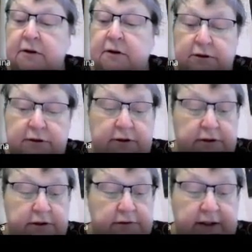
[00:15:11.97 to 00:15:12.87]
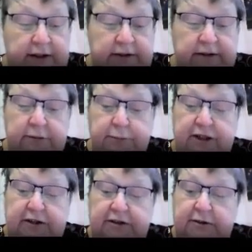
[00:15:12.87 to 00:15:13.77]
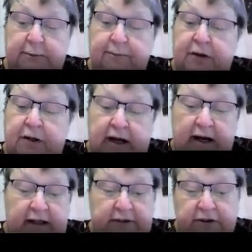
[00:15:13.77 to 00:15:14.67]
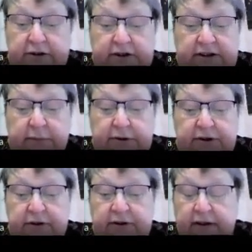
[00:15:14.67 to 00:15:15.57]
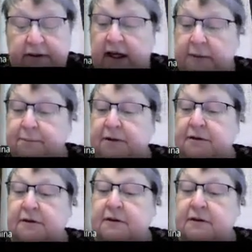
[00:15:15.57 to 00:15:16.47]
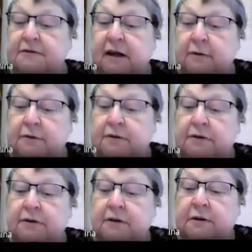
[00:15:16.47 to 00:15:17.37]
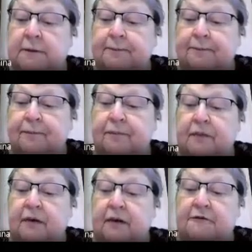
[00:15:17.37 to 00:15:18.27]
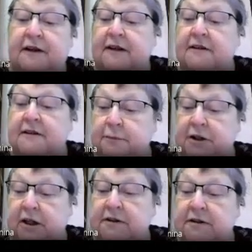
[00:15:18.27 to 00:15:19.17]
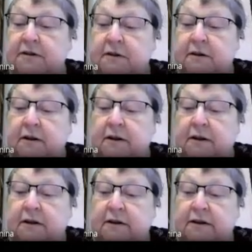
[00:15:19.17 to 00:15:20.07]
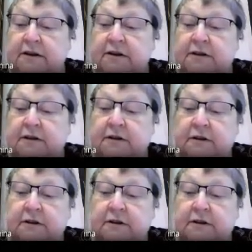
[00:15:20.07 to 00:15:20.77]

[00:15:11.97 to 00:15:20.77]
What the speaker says: This is very surprising. And something that I personally found very surprising is